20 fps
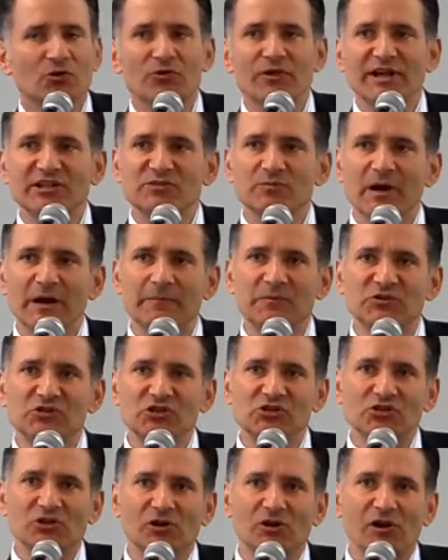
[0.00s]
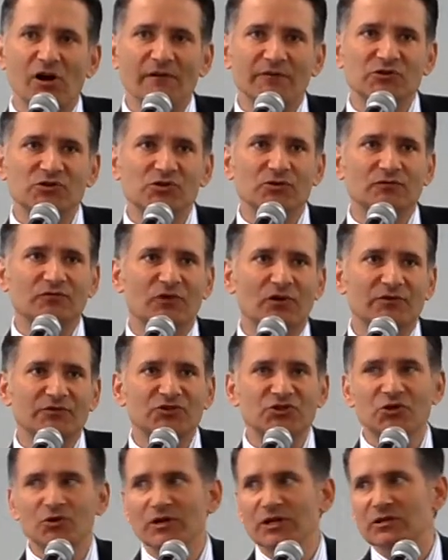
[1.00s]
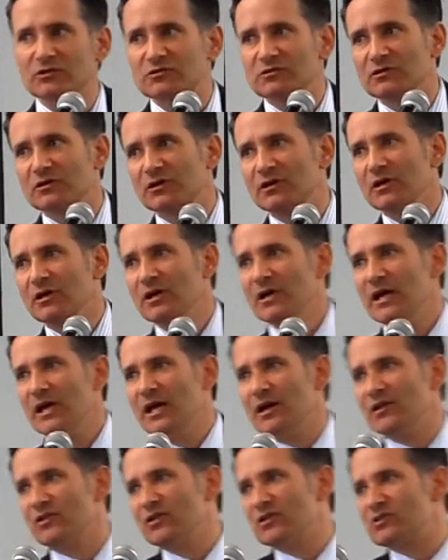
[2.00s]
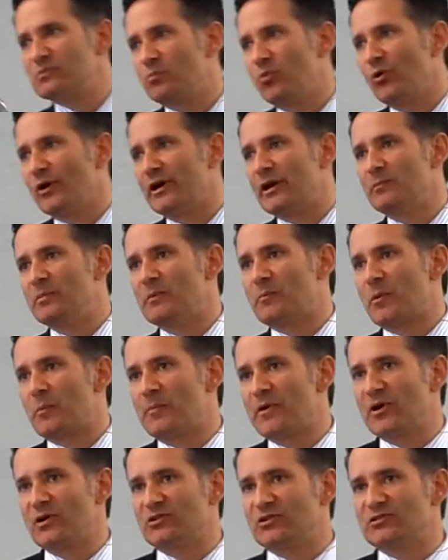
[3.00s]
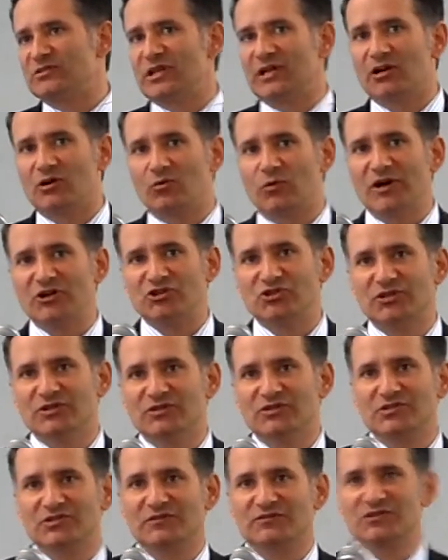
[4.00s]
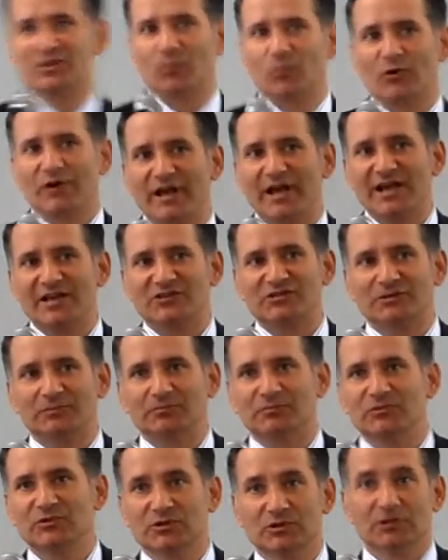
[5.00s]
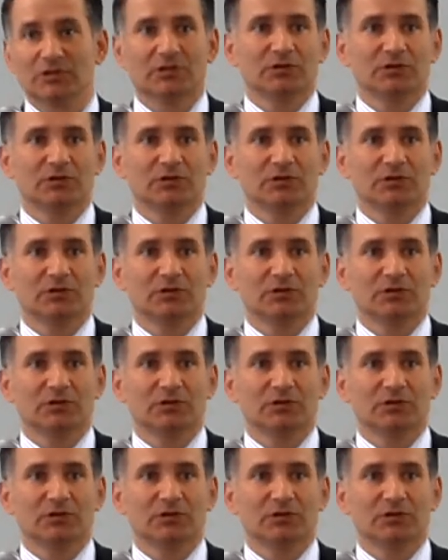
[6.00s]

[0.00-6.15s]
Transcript: So that's my position on officer-involved shooting. And at this point, I'd be prepared to take questions if someone has them.